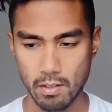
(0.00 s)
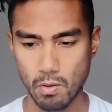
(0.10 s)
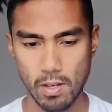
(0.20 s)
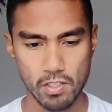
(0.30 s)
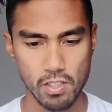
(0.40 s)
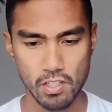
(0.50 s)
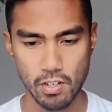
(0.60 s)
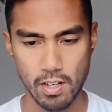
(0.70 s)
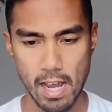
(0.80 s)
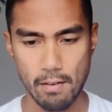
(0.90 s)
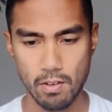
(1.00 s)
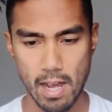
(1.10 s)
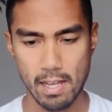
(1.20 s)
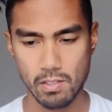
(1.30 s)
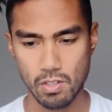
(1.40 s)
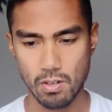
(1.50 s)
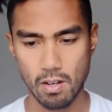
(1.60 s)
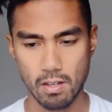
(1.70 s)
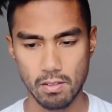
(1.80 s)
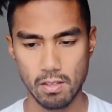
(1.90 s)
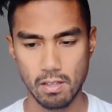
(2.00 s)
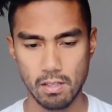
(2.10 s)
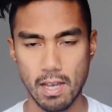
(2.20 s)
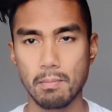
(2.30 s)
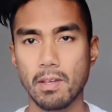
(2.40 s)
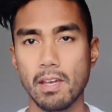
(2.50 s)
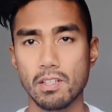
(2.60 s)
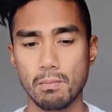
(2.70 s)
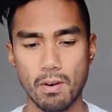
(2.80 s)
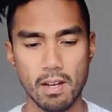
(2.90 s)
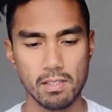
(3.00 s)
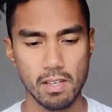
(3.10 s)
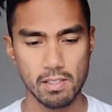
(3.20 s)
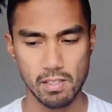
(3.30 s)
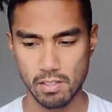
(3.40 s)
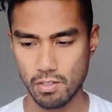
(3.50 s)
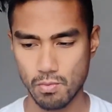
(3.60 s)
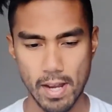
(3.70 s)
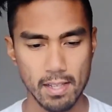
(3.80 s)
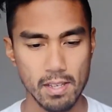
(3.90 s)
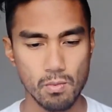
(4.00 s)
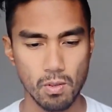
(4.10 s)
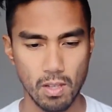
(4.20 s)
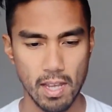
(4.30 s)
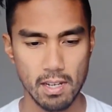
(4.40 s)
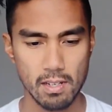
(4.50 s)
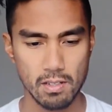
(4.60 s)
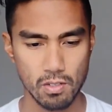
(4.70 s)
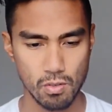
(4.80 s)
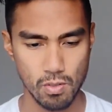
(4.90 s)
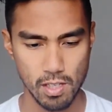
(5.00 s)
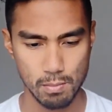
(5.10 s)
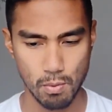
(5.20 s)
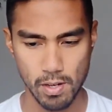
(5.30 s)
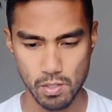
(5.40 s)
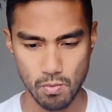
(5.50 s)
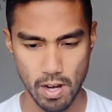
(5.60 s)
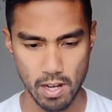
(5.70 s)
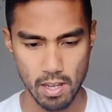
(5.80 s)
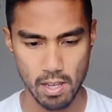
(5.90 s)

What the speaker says: lot of the questions that you're going to have to answer on the application process is directly related to these points right